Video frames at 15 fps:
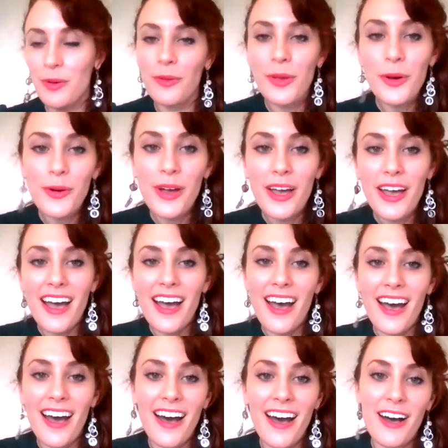Holo.
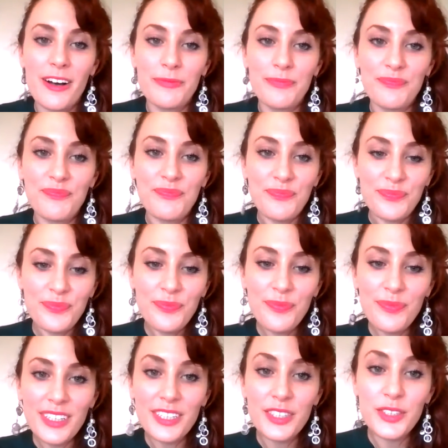Um,
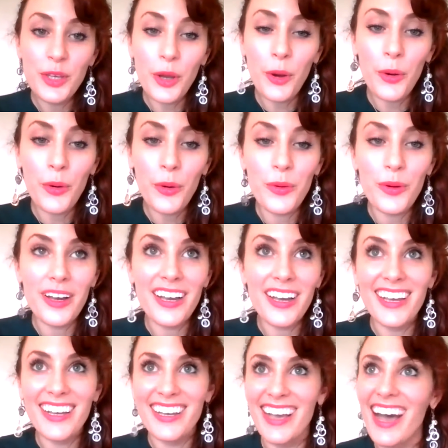so
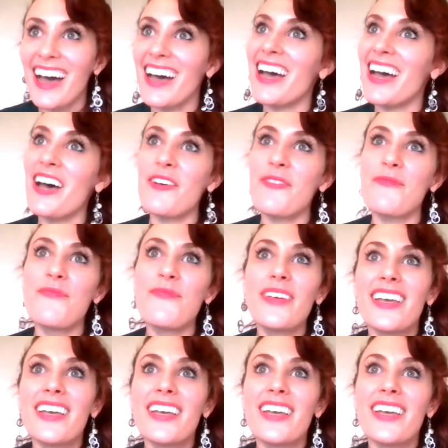yeah. Um,